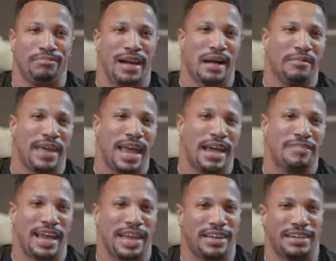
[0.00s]
I may have,
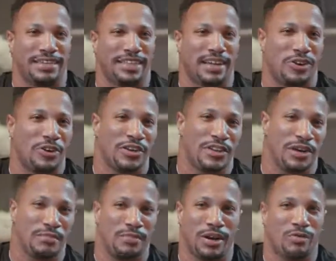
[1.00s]
like I said
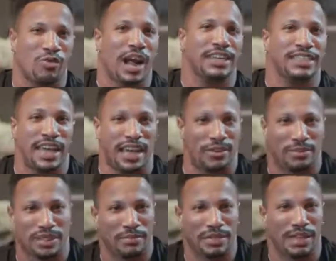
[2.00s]
earlier, a rice cake or
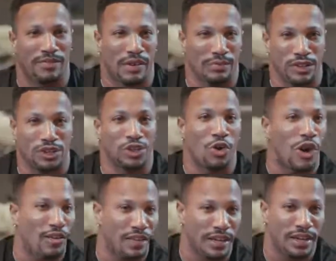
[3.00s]
something if I'm just
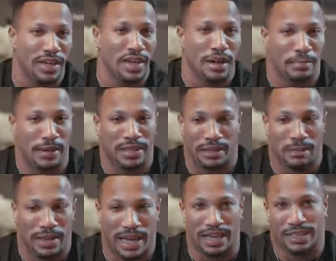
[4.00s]
starving, but the
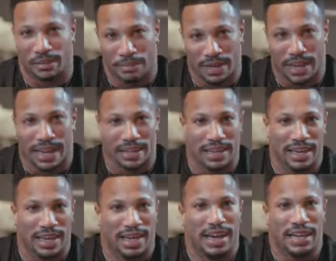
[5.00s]
plan is a plan
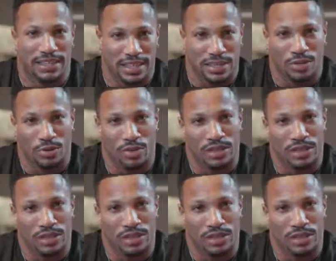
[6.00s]
and I stick to